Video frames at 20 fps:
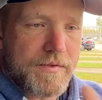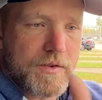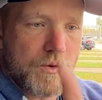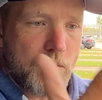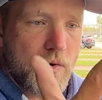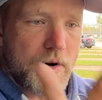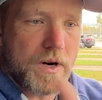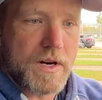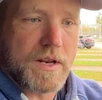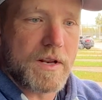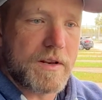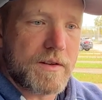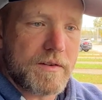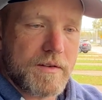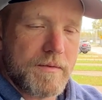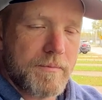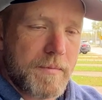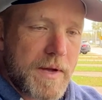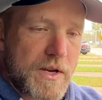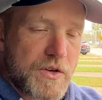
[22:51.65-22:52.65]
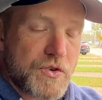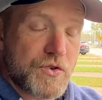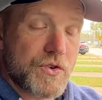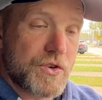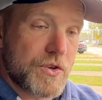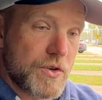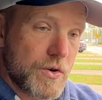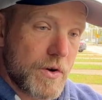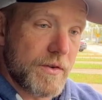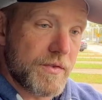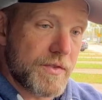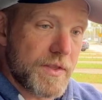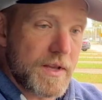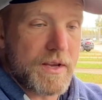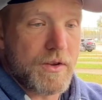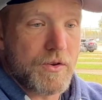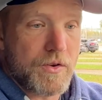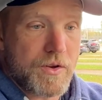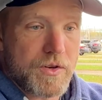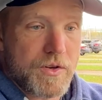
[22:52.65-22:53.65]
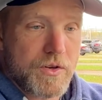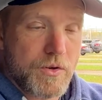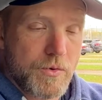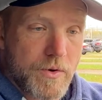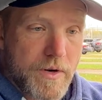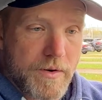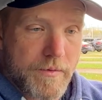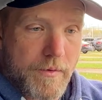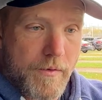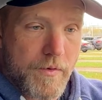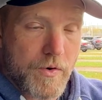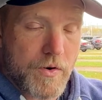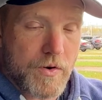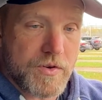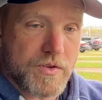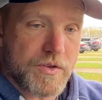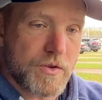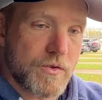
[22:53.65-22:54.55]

you wanted to make sure you do everything, you can do it in reverse.